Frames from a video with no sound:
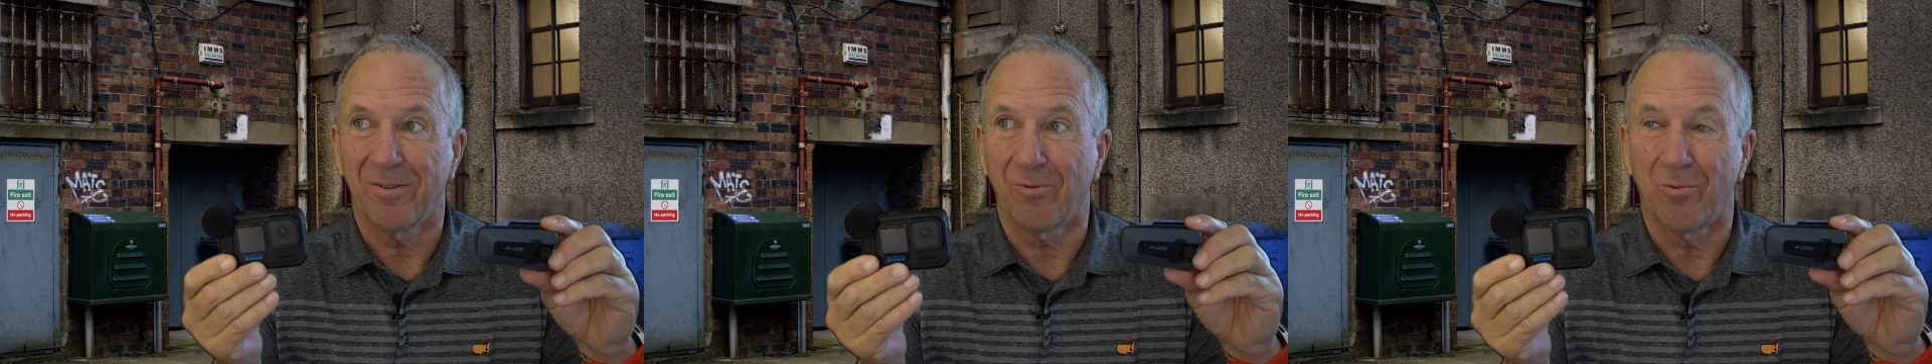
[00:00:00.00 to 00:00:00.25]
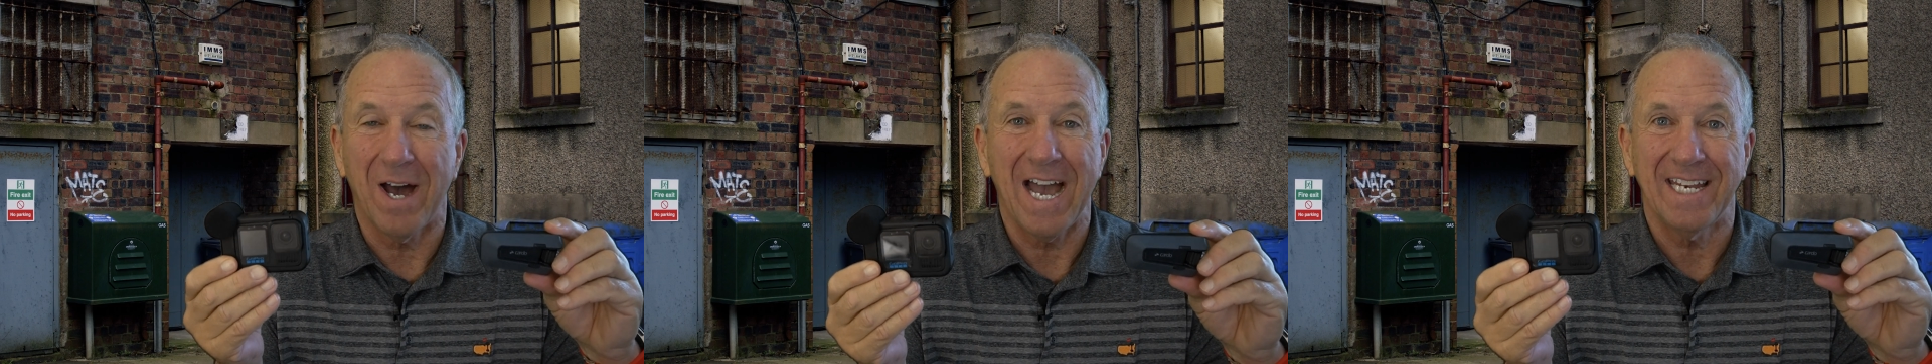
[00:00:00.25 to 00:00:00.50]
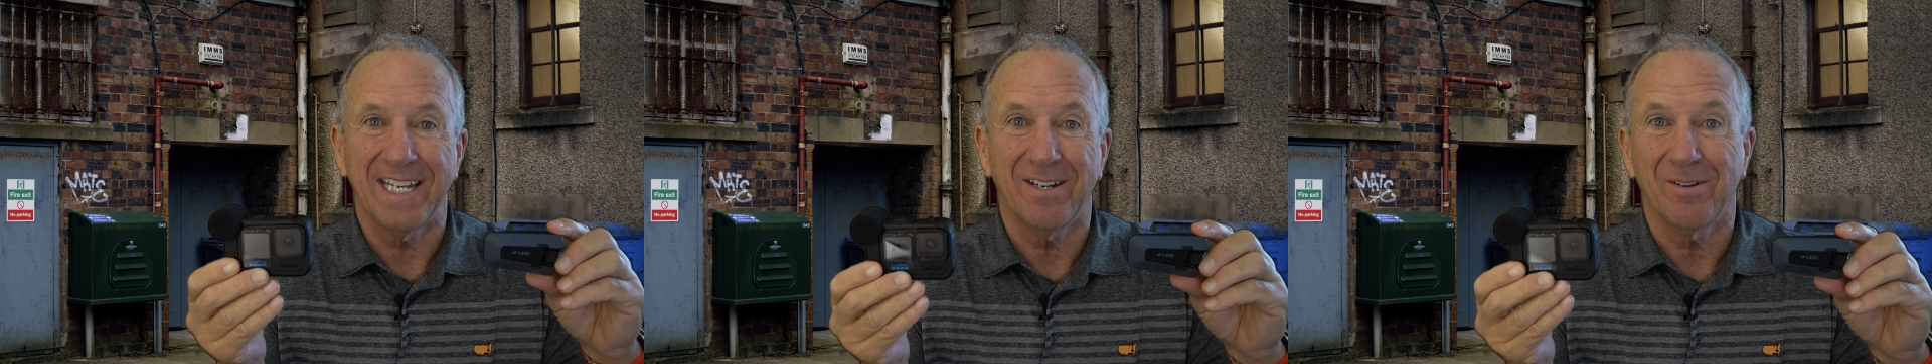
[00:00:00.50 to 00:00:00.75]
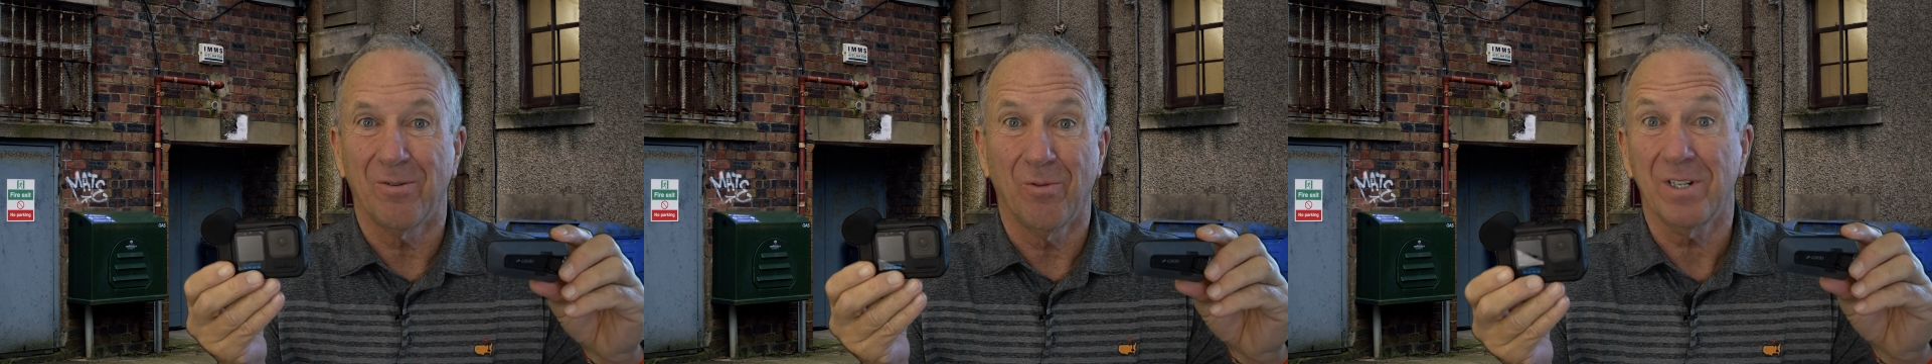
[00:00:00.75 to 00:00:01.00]

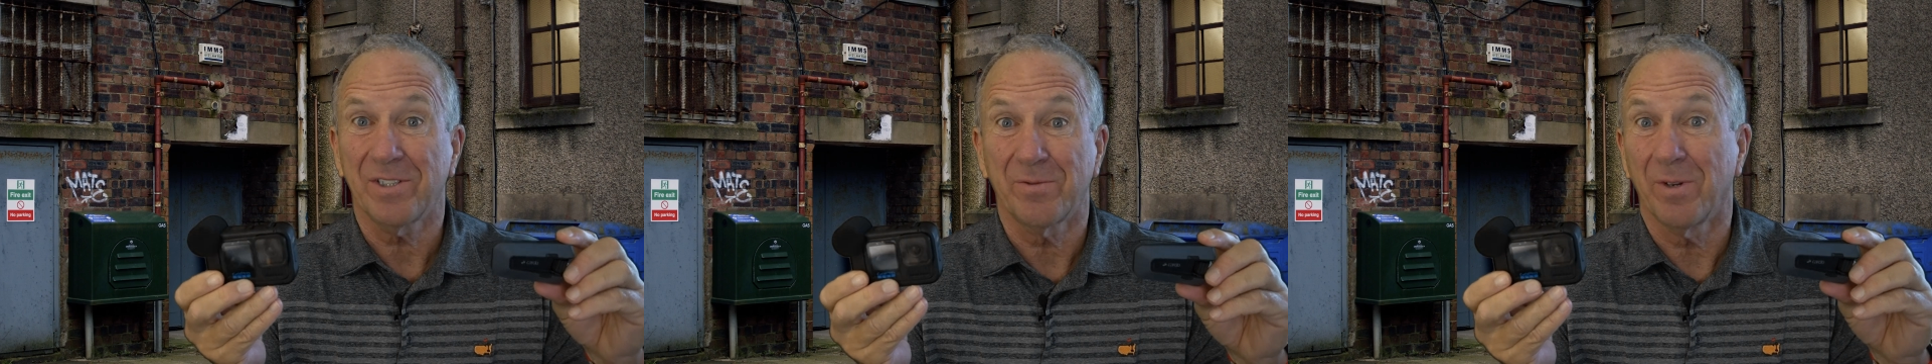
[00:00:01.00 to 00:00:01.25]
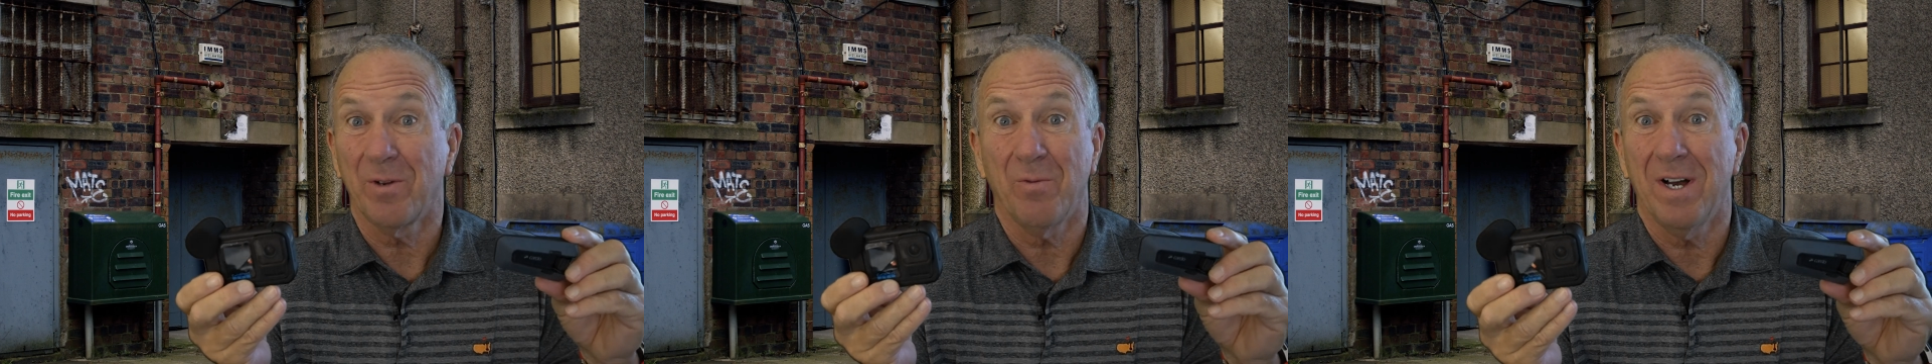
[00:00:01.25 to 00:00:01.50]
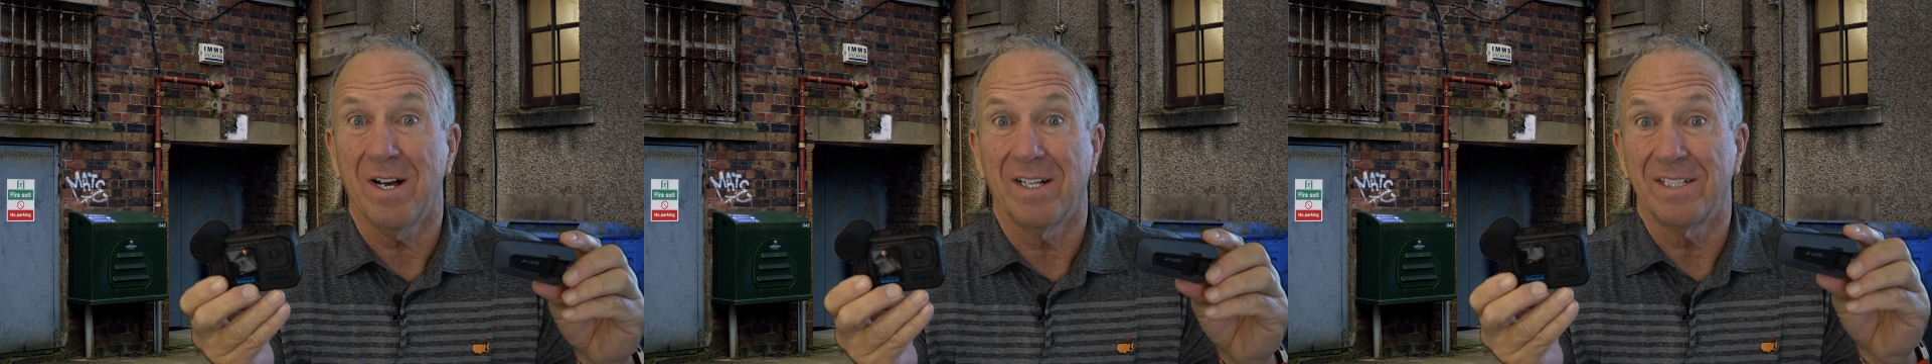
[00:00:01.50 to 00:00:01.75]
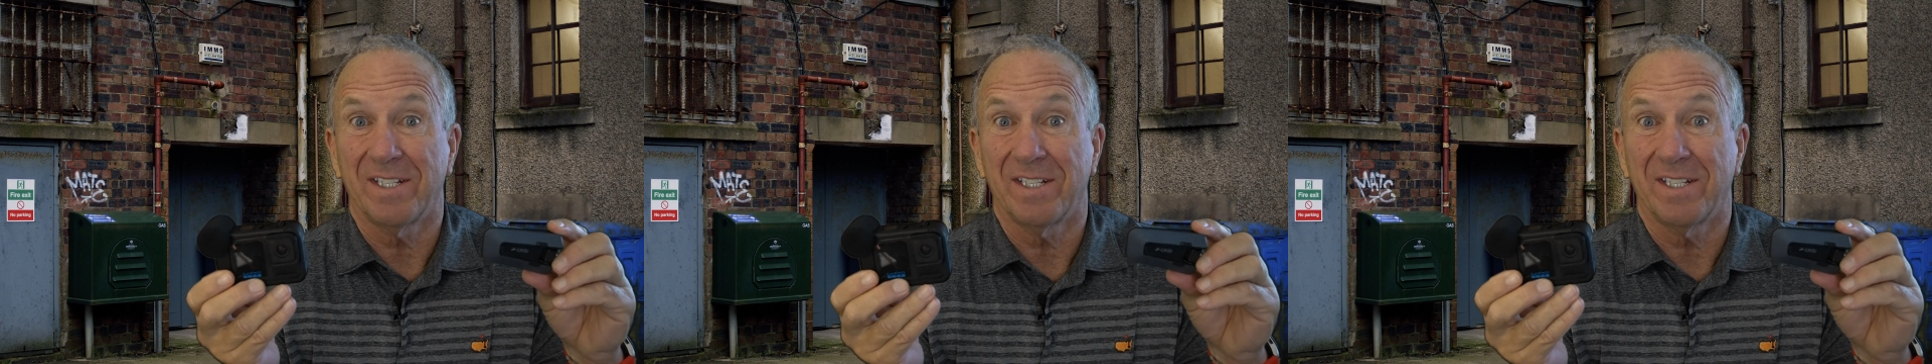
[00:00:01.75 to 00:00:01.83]
riding works really well.